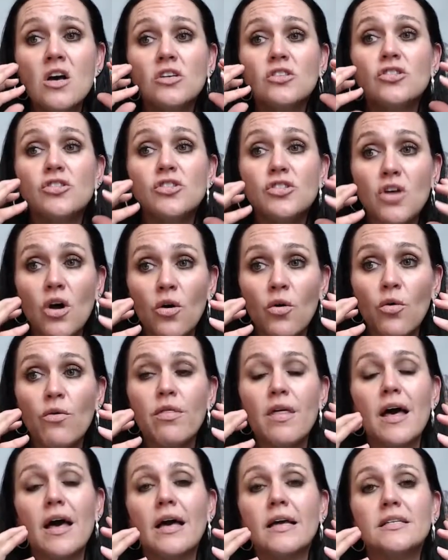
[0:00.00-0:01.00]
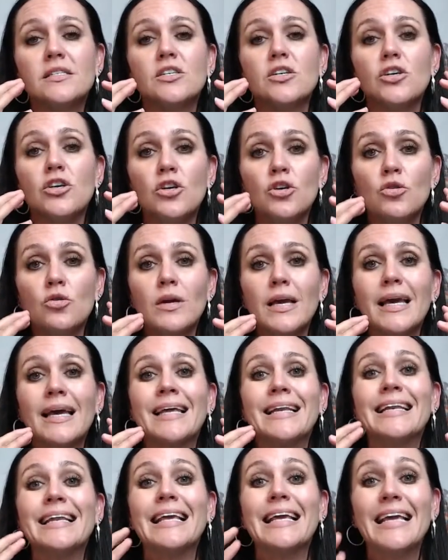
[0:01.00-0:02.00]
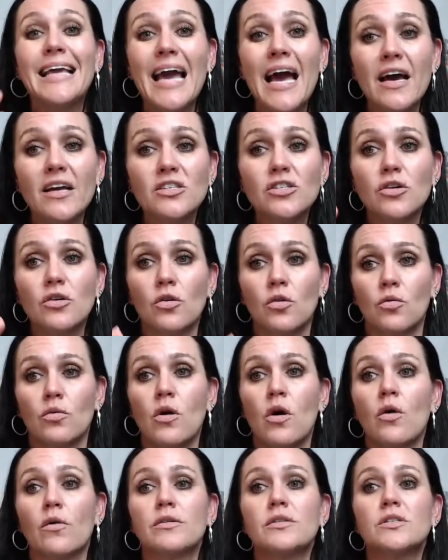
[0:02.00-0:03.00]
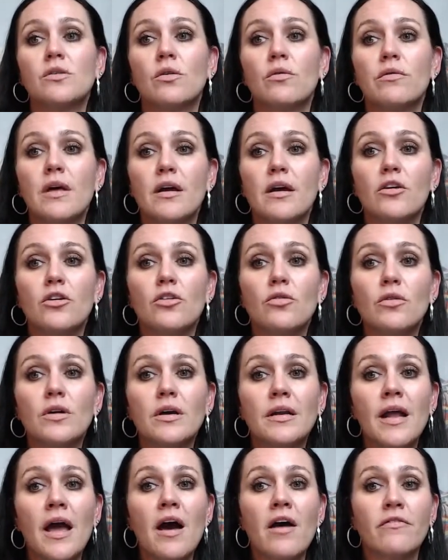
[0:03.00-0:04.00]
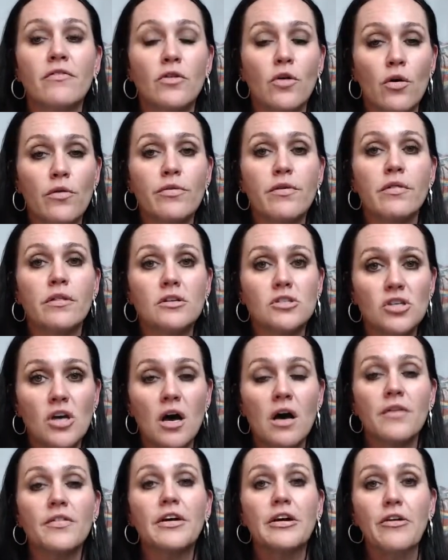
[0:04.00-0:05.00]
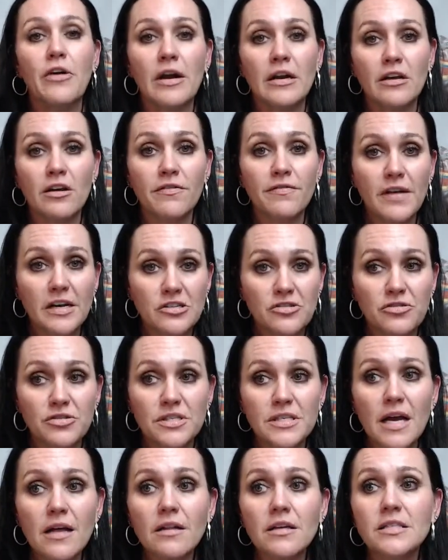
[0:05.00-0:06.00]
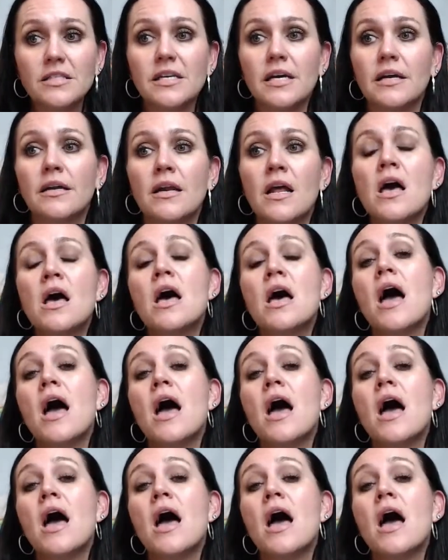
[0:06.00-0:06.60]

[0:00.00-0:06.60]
so that you can get growth, so that you can have growth of the jaw, the craniofacial skeleton,